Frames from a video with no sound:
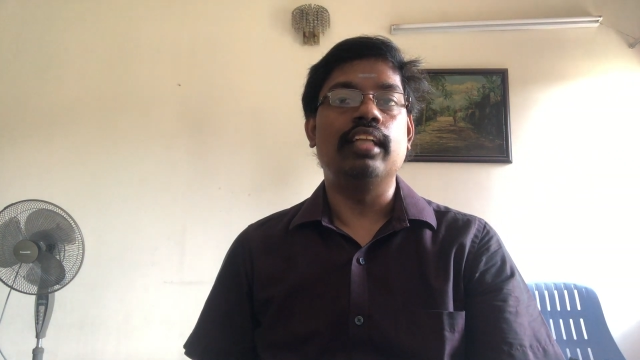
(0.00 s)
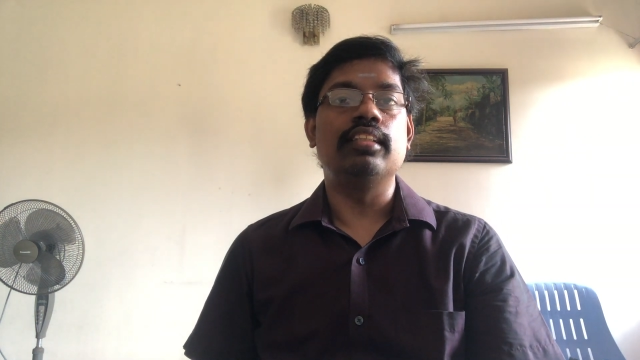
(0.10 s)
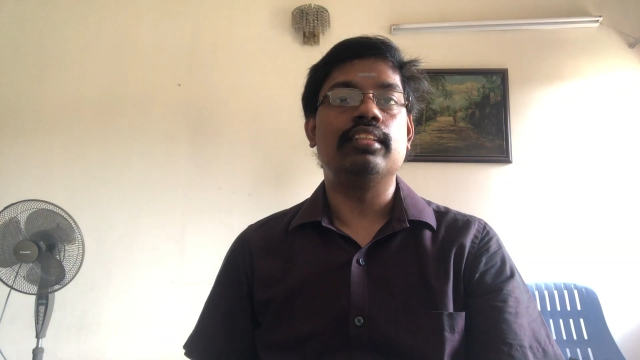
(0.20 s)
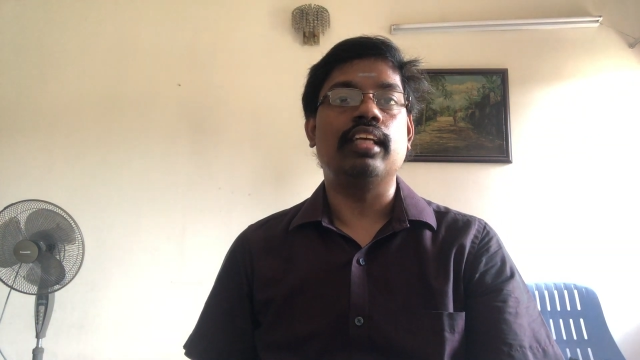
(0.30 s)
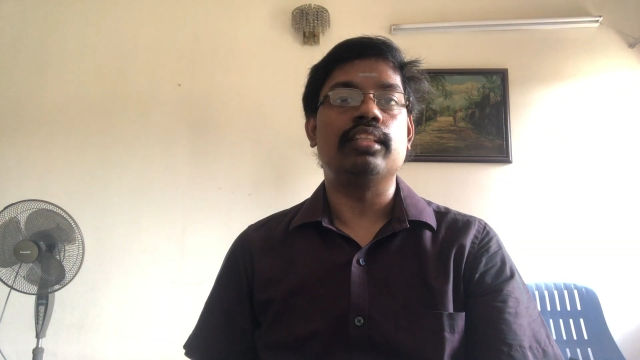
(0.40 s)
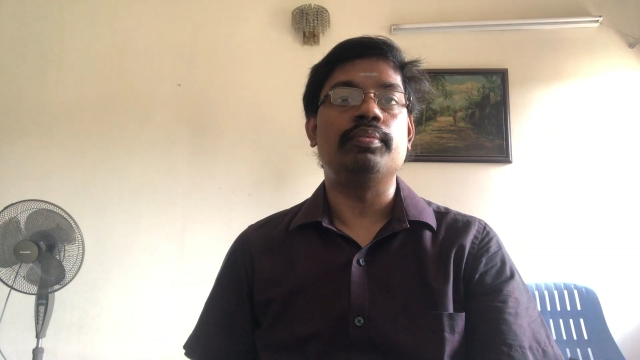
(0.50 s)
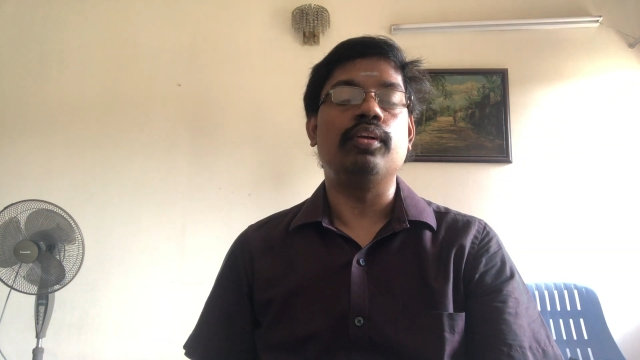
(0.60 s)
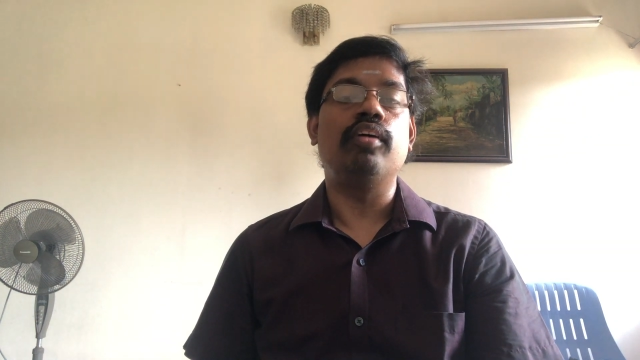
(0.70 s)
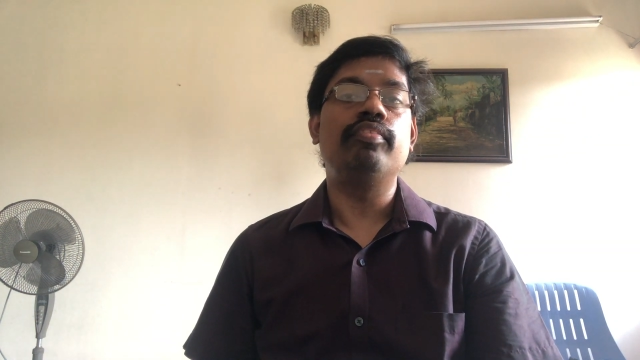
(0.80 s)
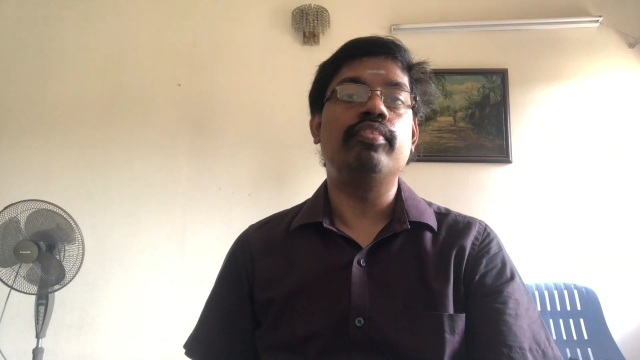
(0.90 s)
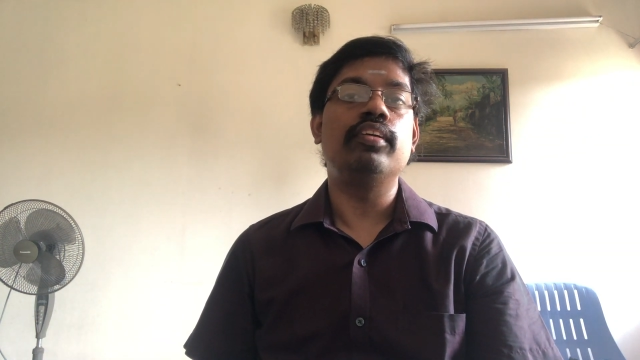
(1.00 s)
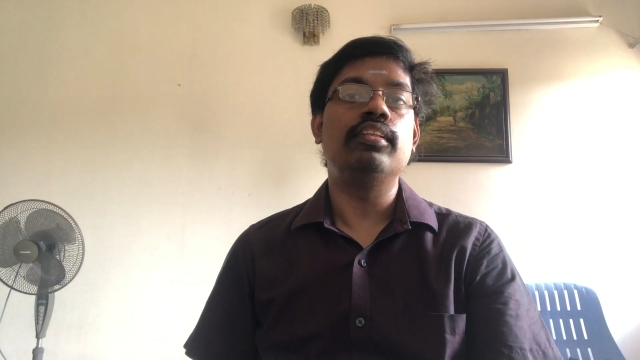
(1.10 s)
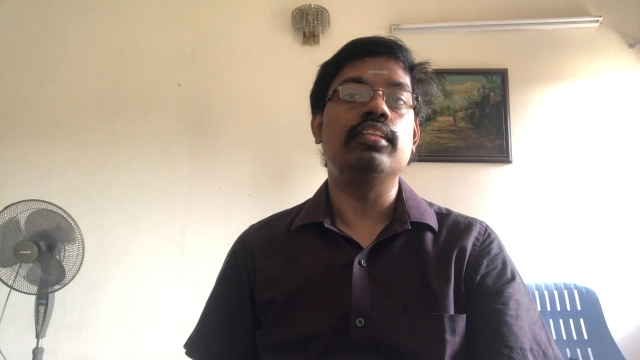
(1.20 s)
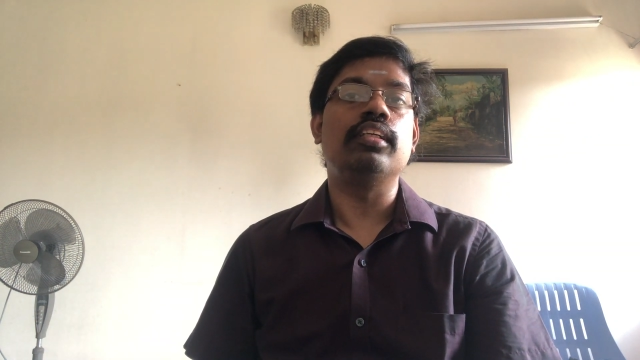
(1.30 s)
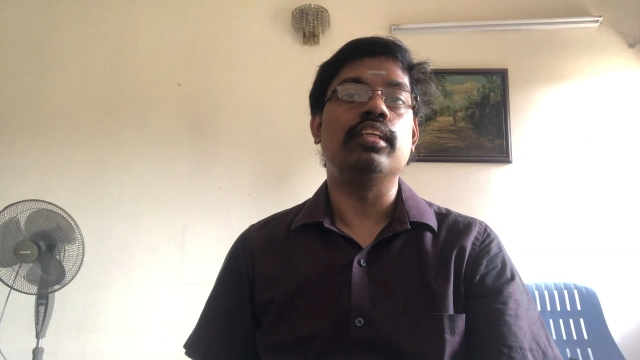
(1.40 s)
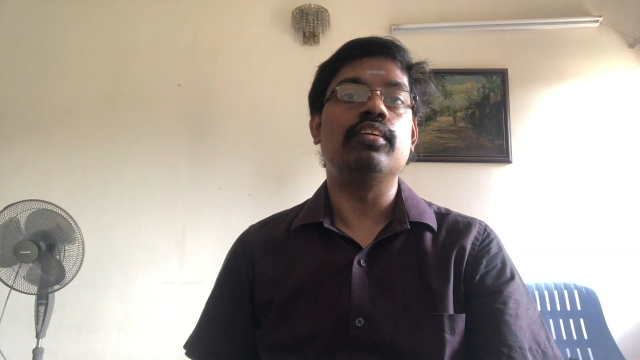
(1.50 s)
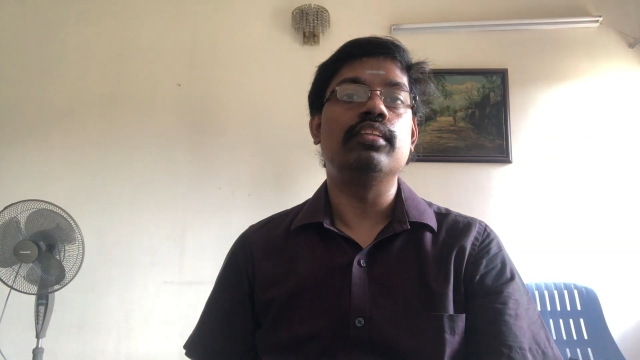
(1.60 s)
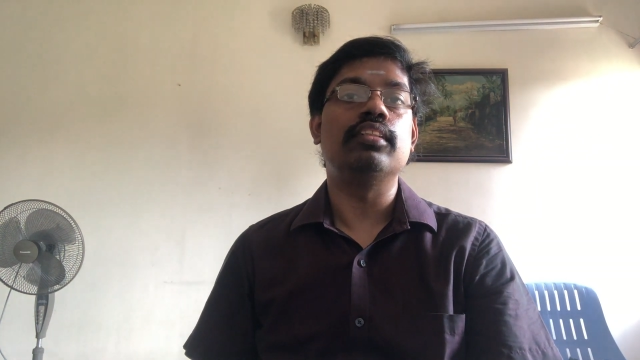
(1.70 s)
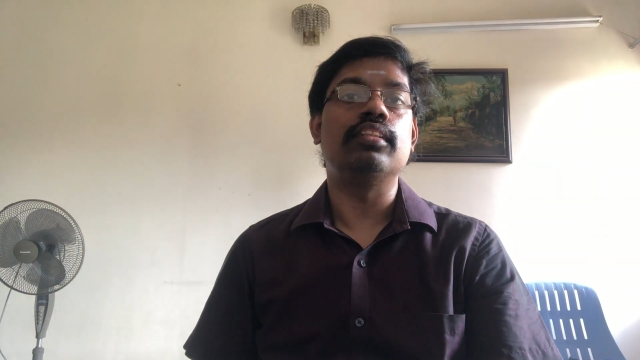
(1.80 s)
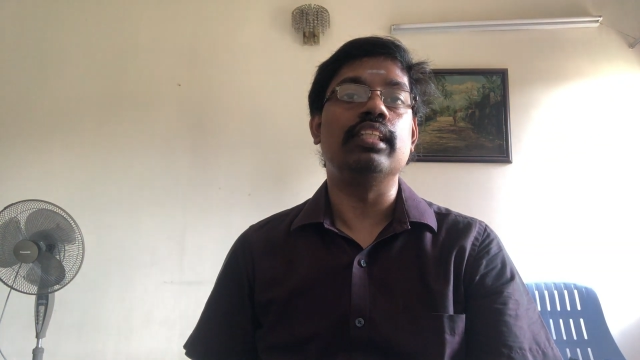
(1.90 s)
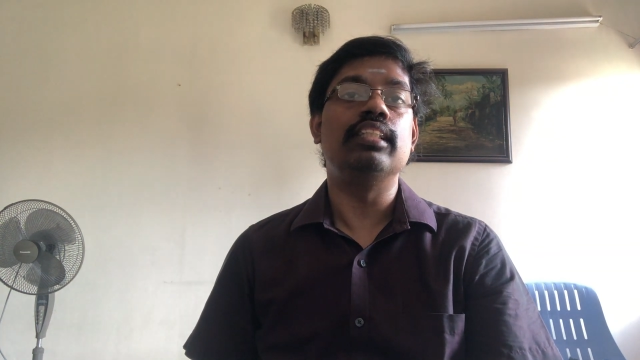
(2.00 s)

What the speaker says: and this has been often, is